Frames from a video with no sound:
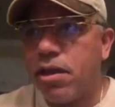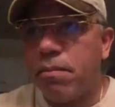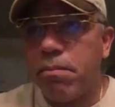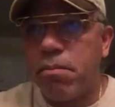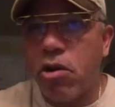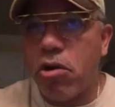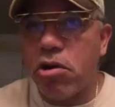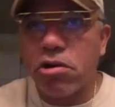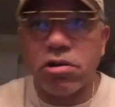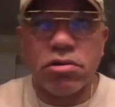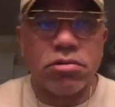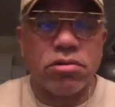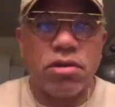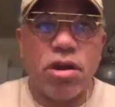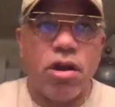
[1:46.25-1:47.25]
Mark,
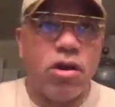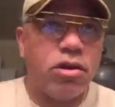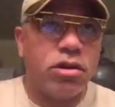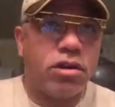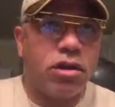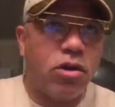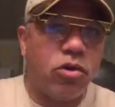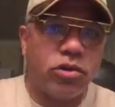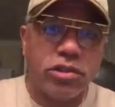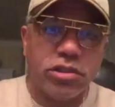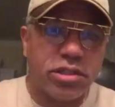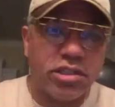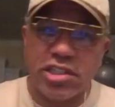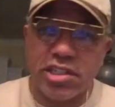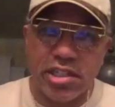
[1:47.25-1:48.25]
all the owners
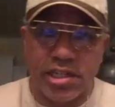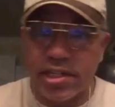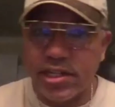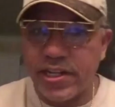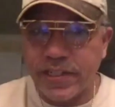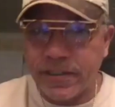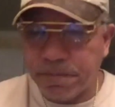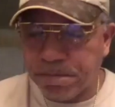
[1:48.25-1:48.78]
and shit in there.